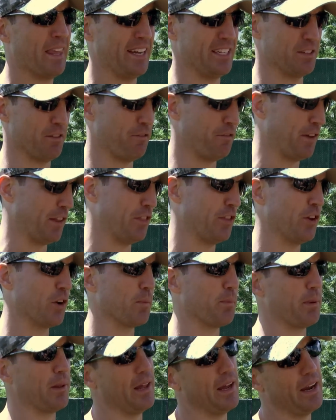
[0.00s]
He's a
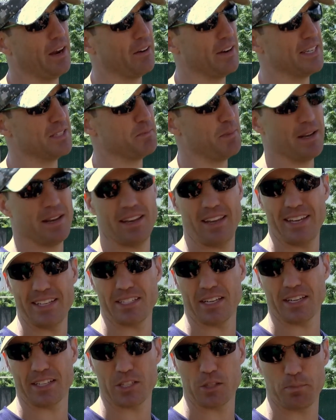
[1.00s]
fifth-year player. He's an
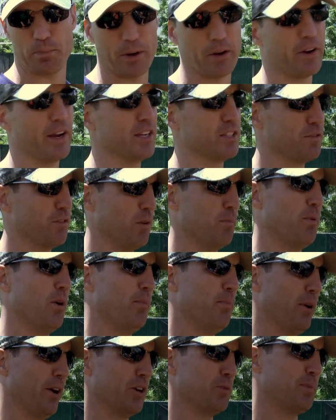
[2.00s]
experienced
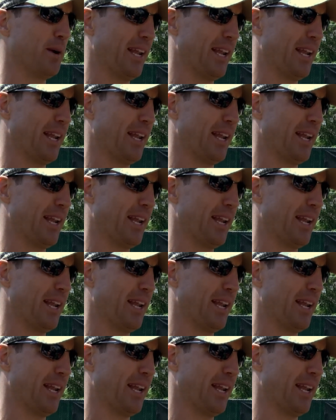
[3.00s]
football player.